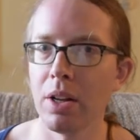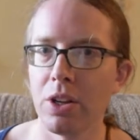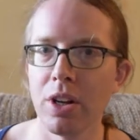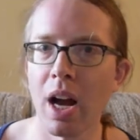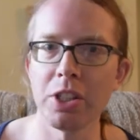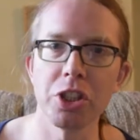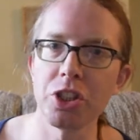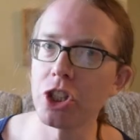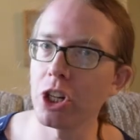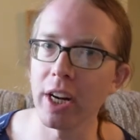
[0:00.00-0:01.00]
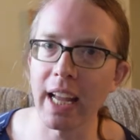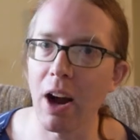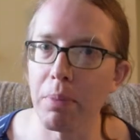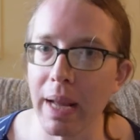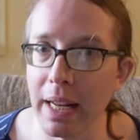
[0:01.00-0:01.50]
You're not just churning
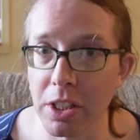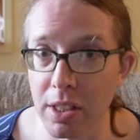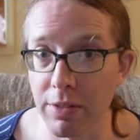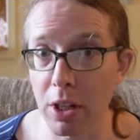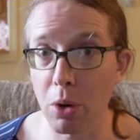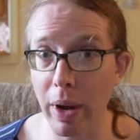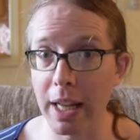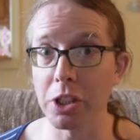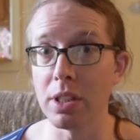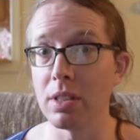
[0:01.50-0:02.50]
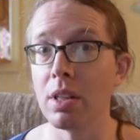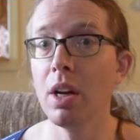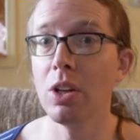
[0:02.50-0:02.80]
out pages of equations.